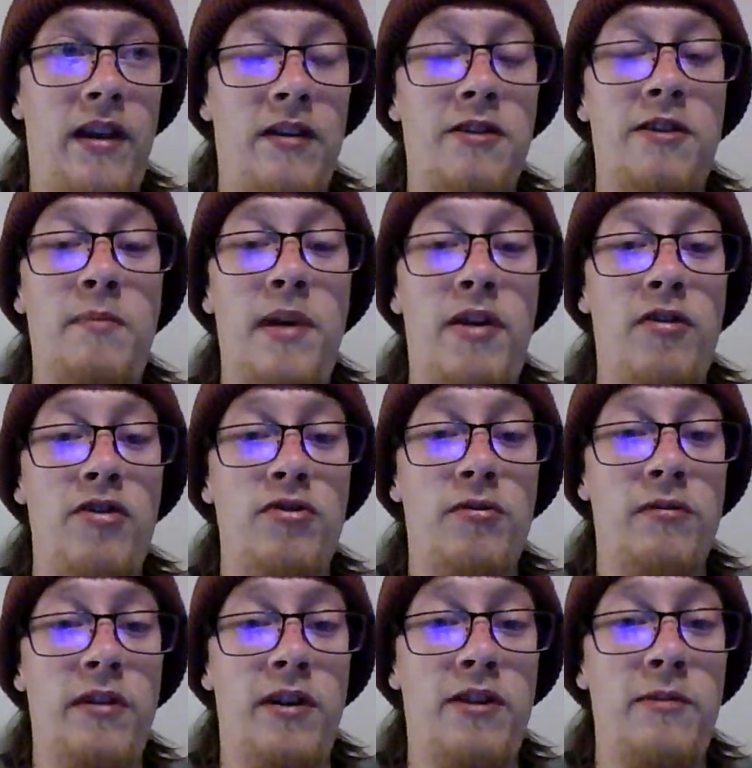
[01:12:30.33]

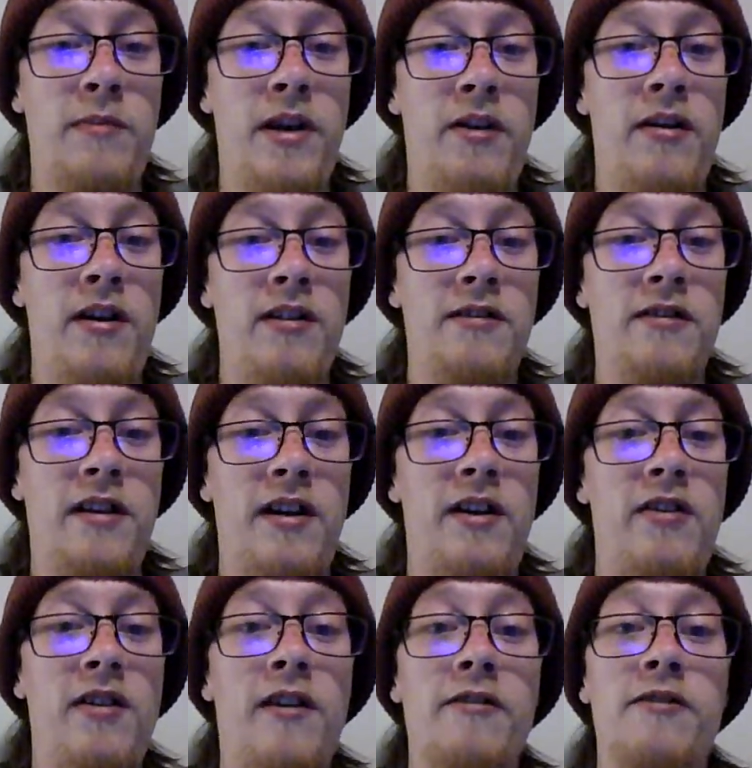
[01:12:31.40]
spiritual experience? Like
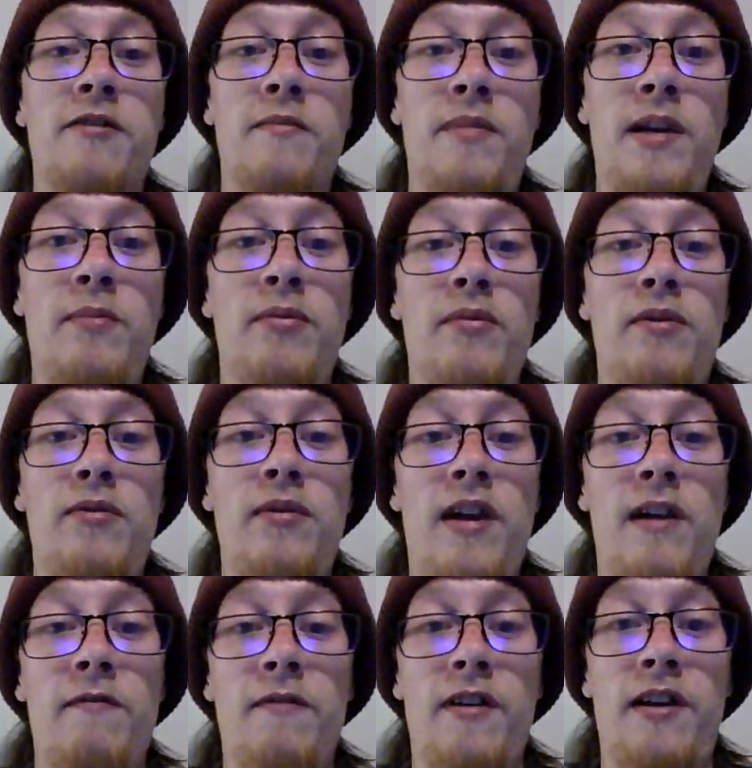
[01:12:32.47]
how some people do
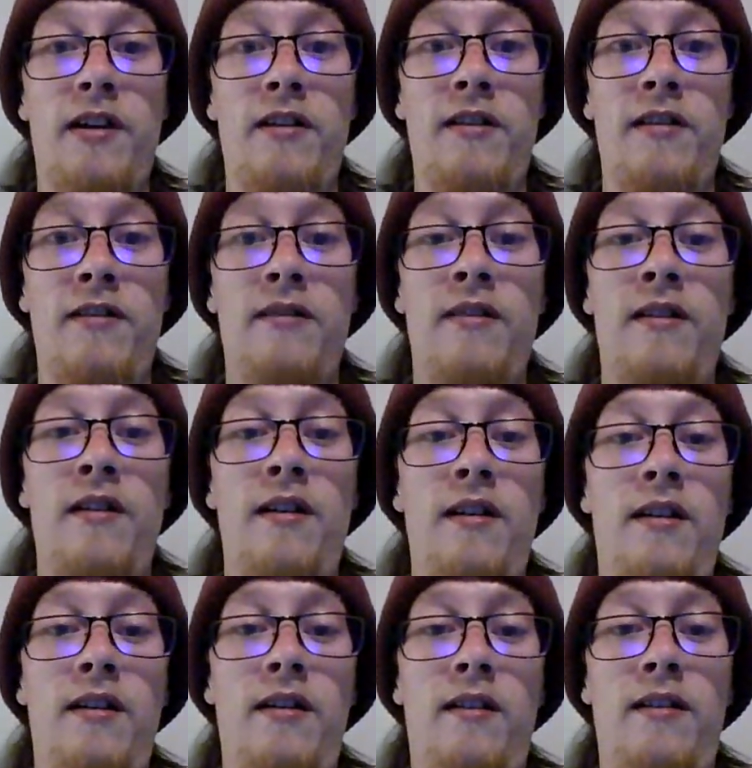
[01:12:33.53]
have like a
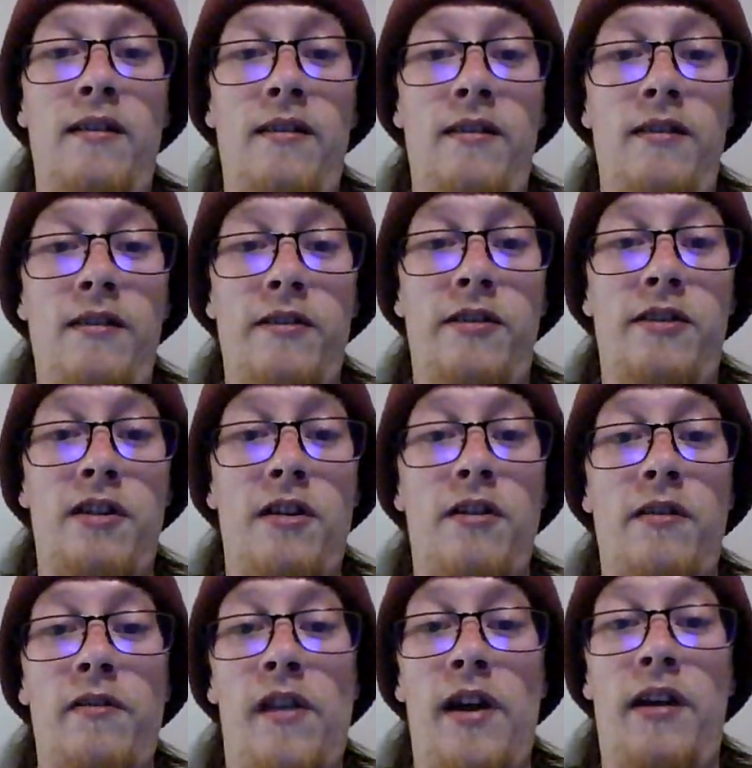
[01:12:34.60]

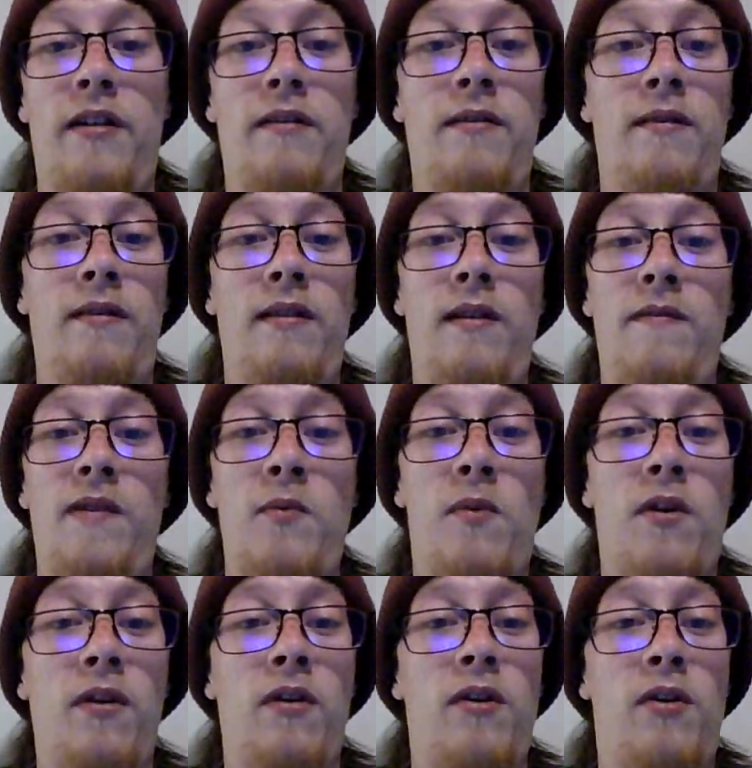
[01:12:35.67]
sudden, like, if you
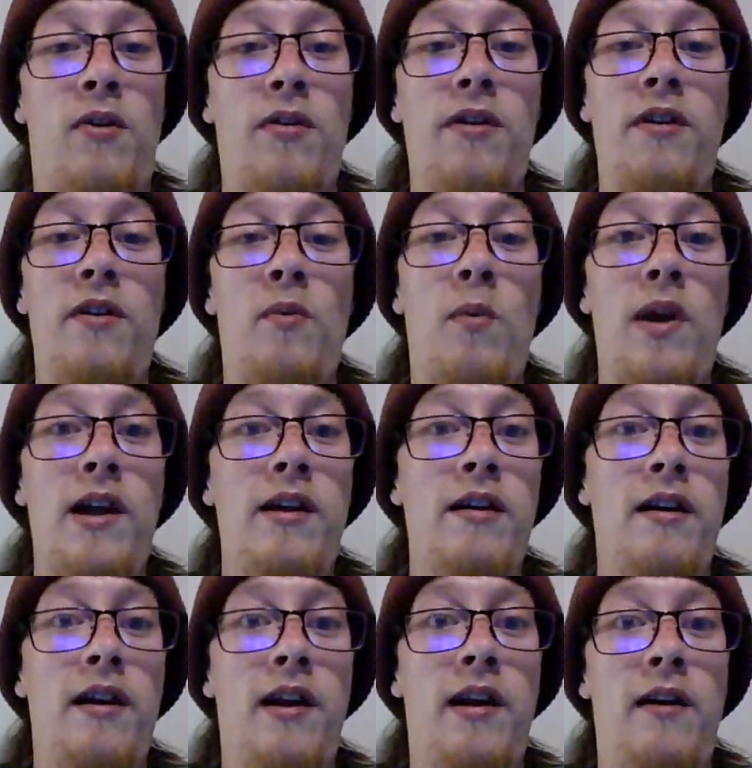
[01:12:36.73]
want to call it an
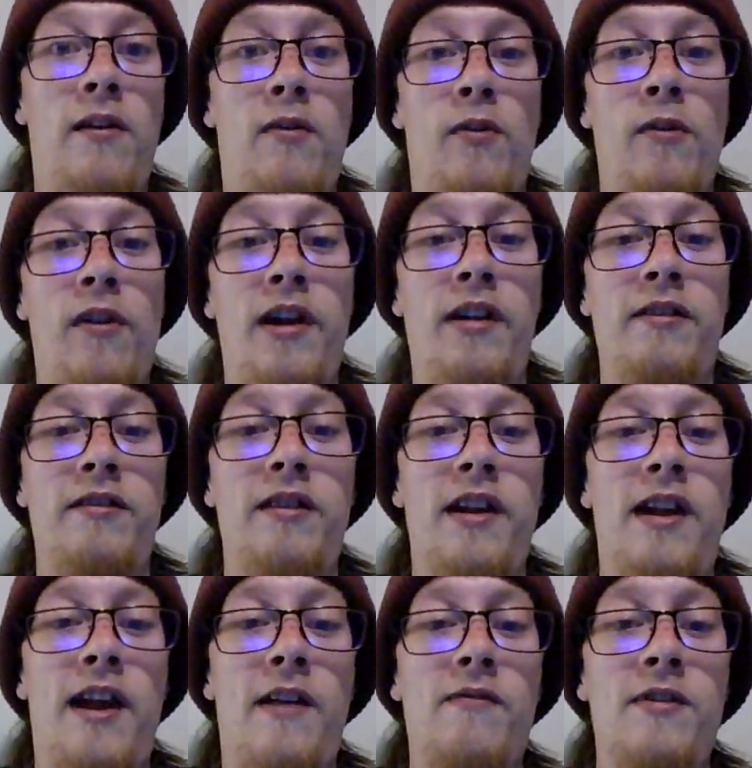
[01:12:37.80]
awakening, or like
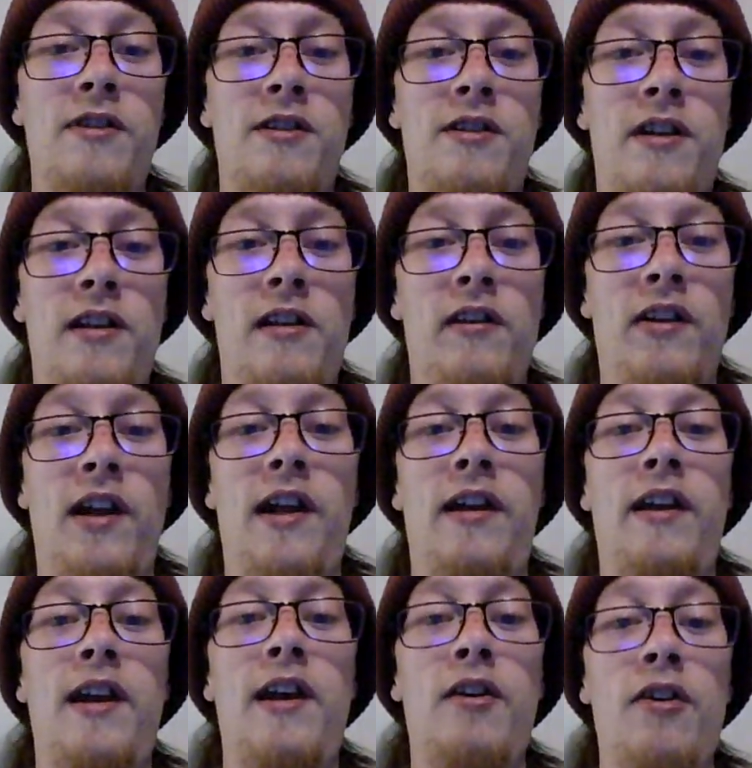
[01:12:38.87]
they have this sudden
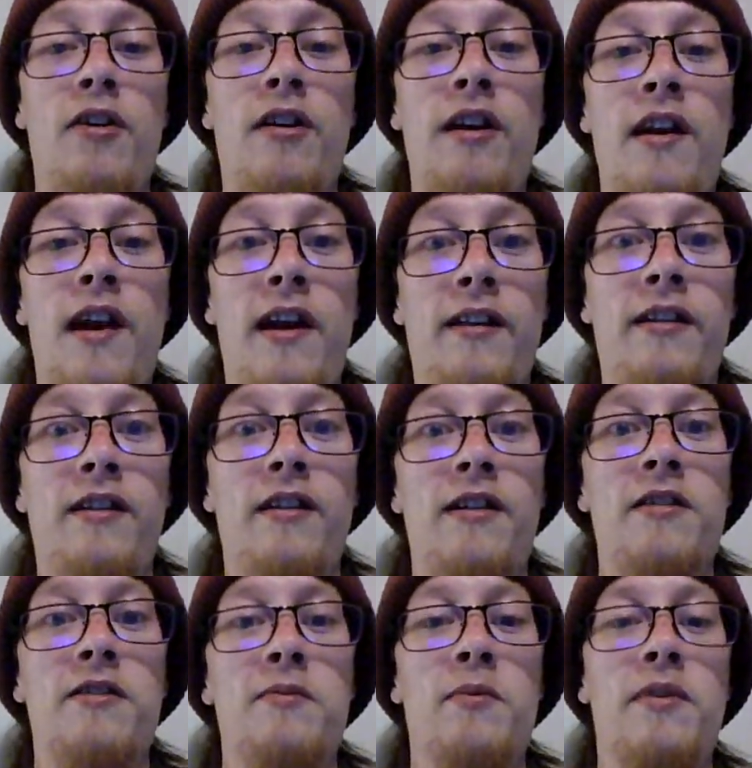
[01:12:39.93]
like
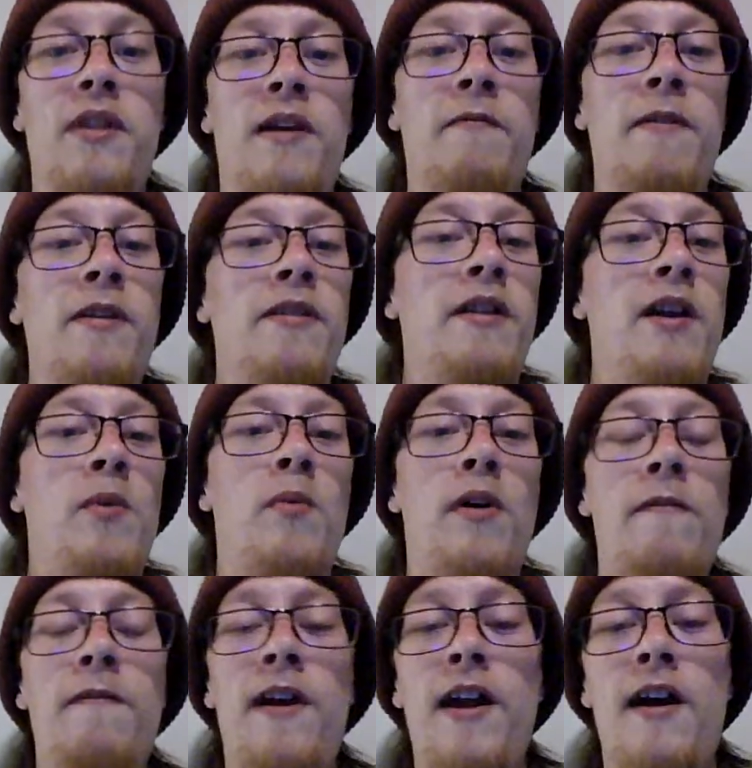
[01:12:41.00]
interconnectedness with everything. What
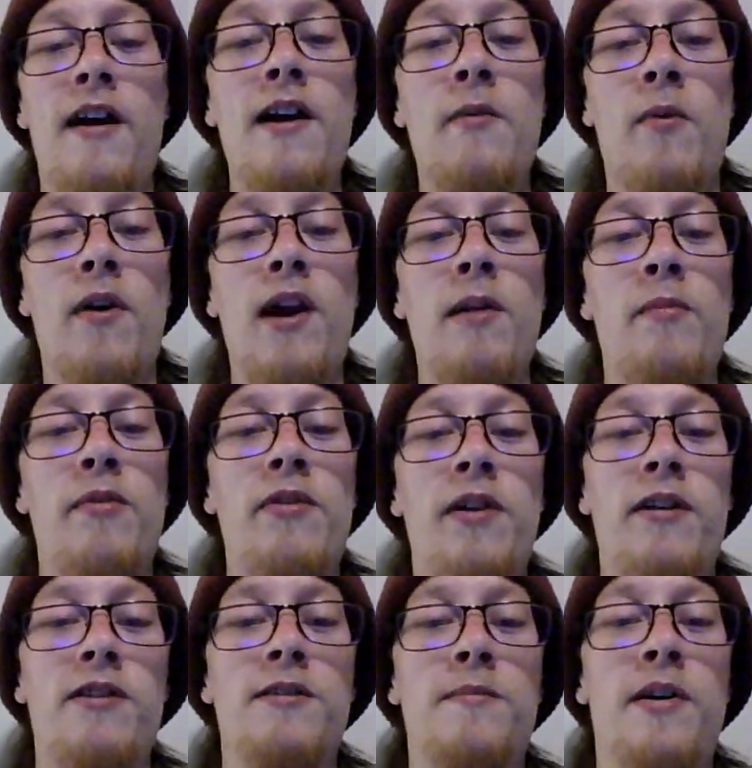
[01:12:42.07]
if AI were able to
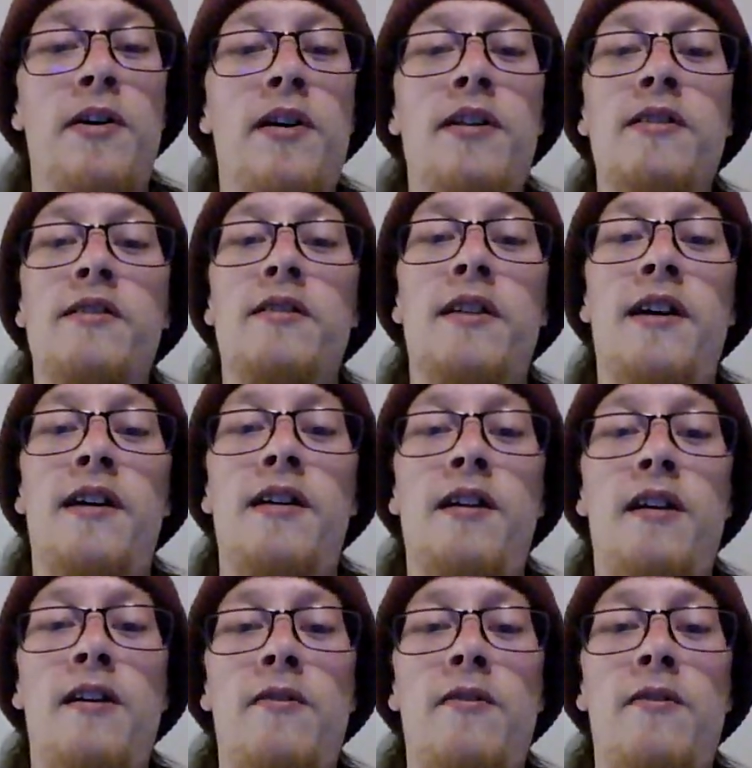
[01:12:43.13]
experience that?